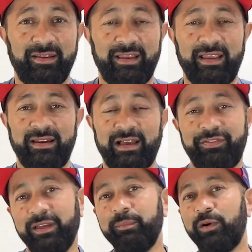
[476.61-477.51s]
And I
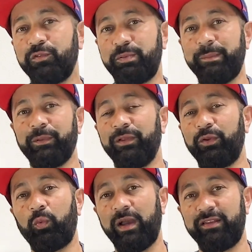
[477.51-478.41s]
think most people in
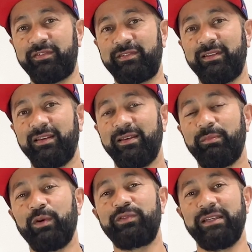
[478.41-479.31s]
the West,
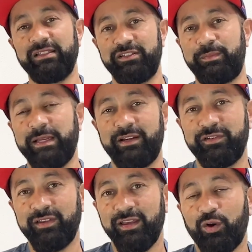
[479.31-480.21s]
most English
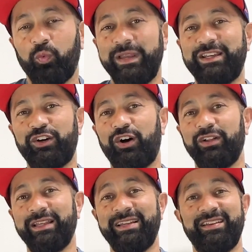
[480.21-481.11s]
speakers, we
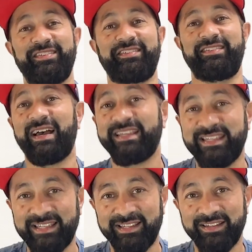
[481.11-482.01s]
call it
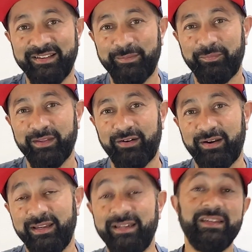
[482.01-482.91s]
sake,
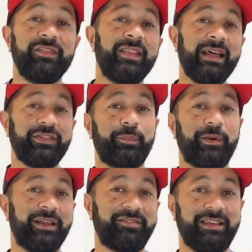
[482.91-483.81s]
right? And even that, the
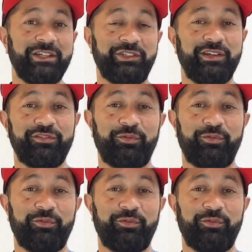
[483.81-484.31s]
pronunciation is